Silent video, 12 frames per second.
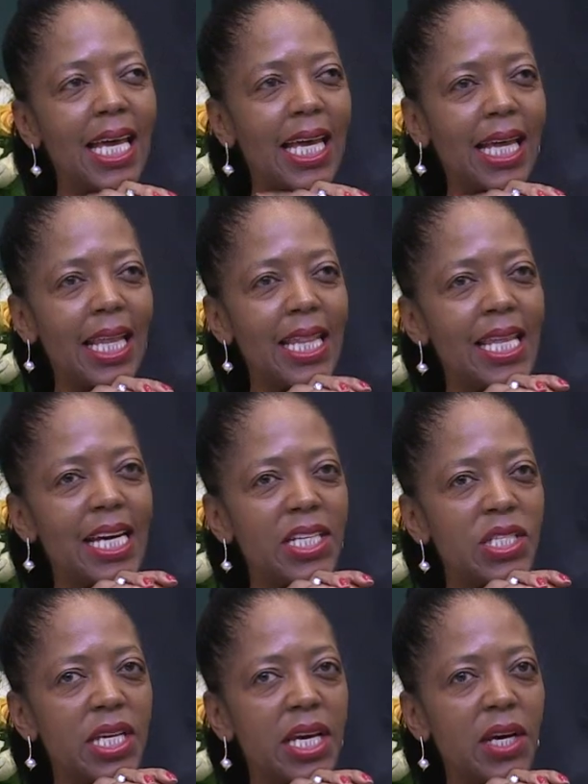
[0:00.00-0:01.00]

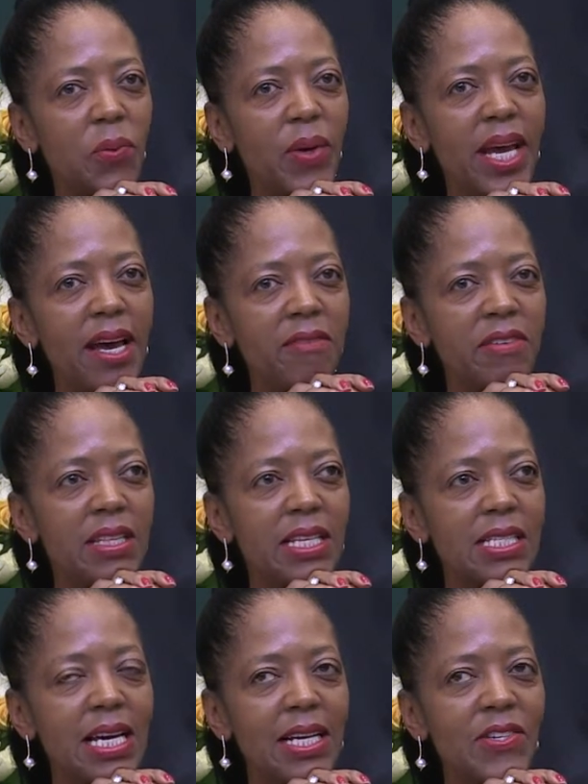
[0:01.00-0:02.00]
that we have in
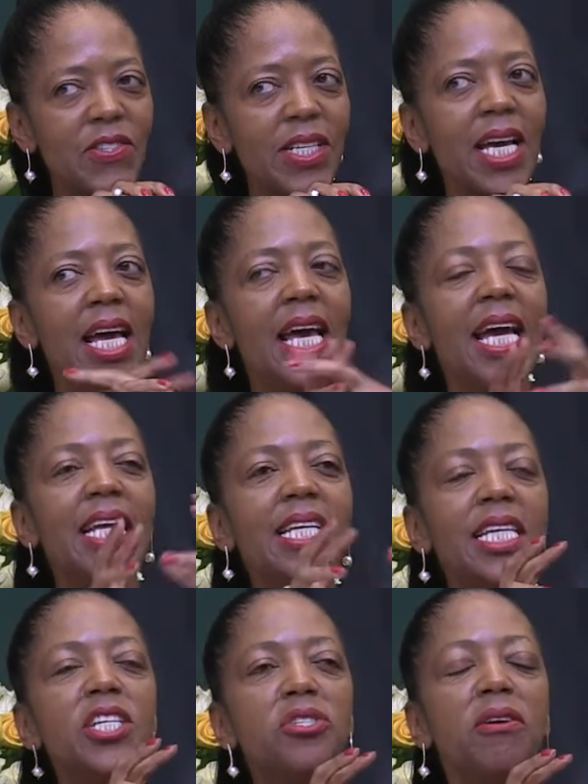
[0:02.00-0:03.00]
this country.
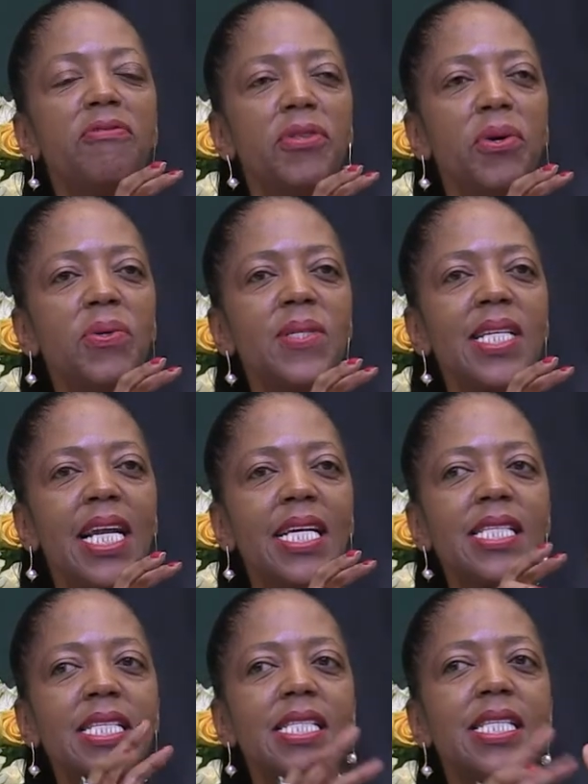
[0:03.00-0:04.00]
And each of those
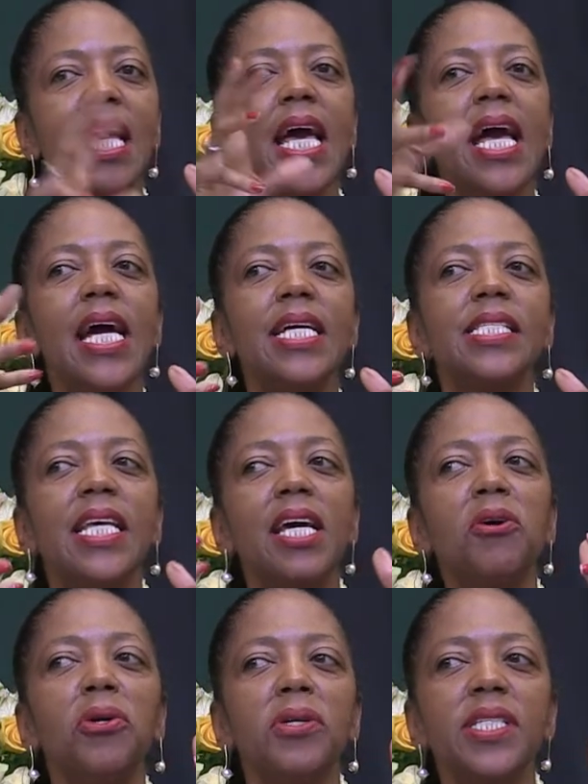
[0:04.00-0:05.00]
classes has
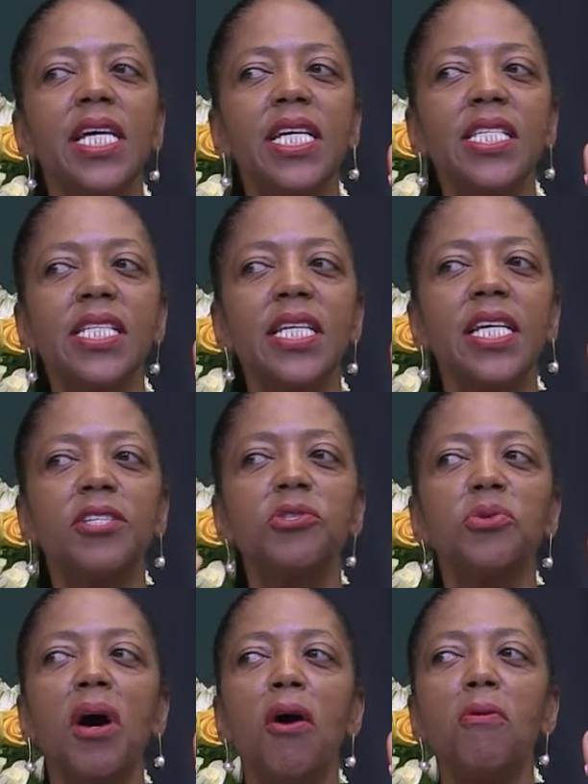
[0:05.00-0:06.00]
a connotation as
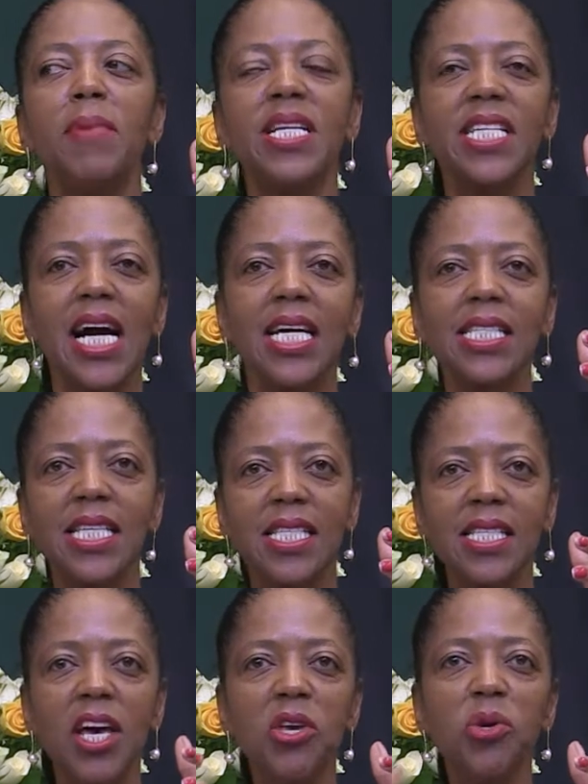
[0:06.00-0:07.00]
to how much
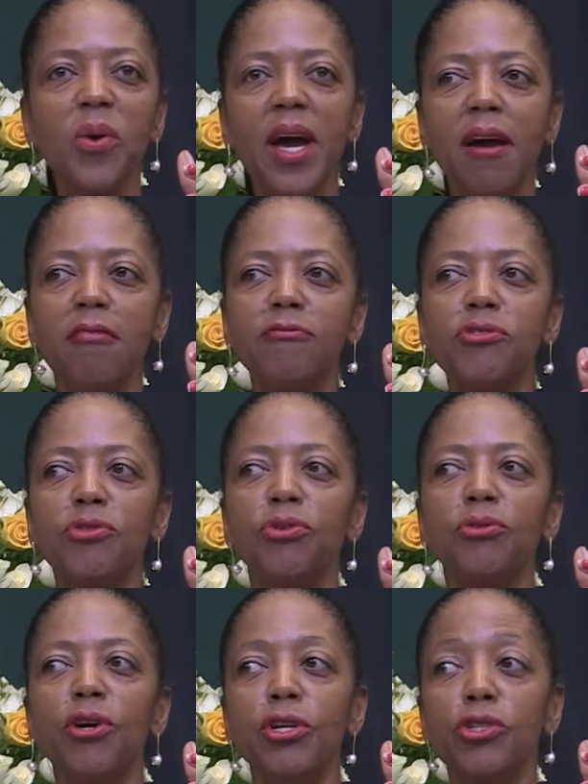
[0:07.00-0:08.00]
access you have
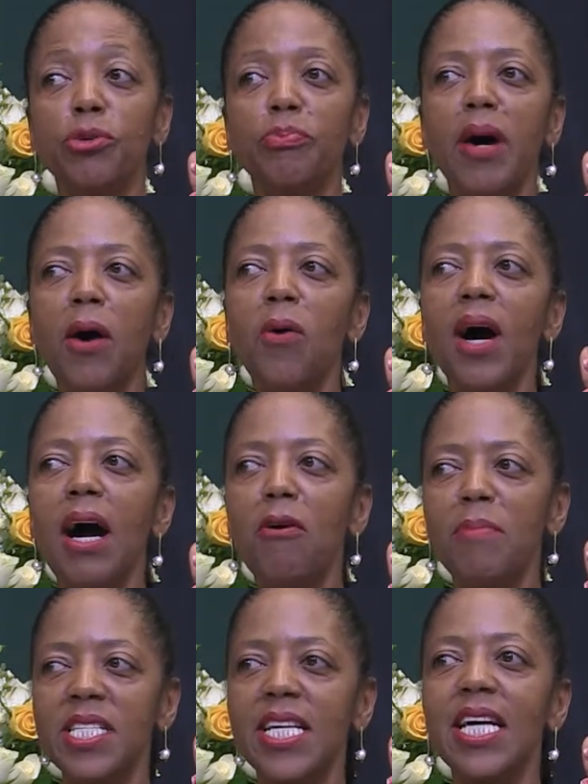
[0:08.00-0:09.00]
to power,
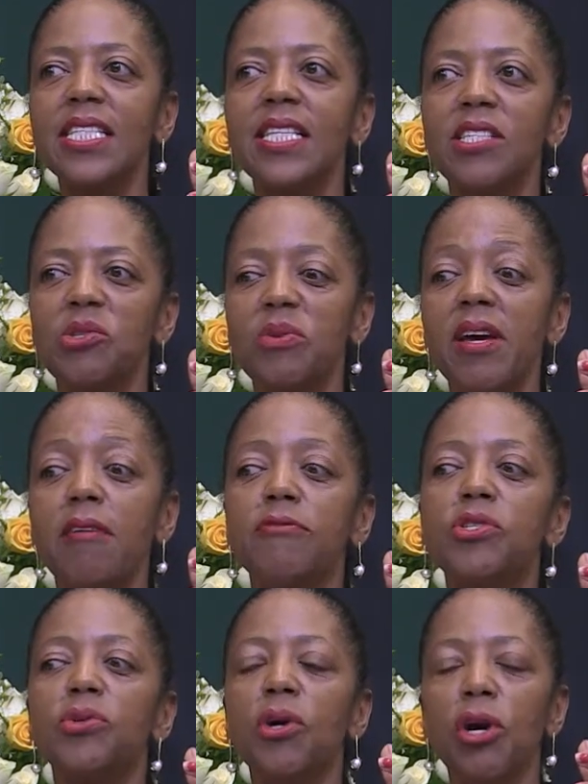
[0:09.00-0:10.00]
how much access you
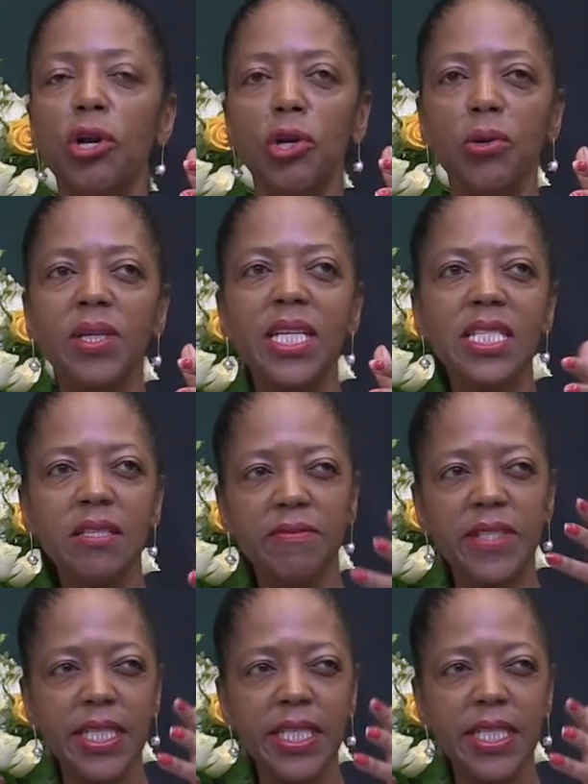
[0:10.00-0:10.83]
have to lucrative